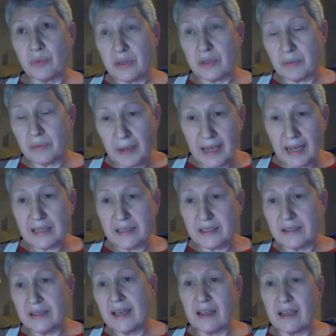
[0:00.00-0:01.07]
with the plates
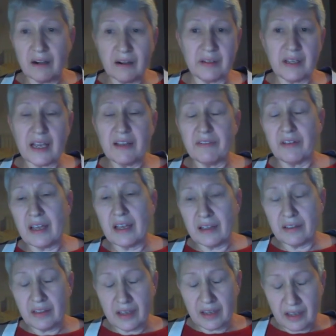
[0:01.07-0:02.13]
and the agar and
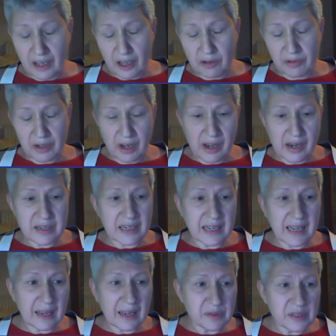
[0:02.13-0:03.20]
the overnight and
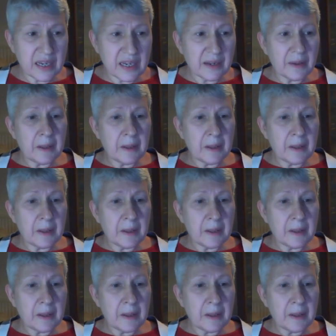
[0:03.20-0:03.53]
counting.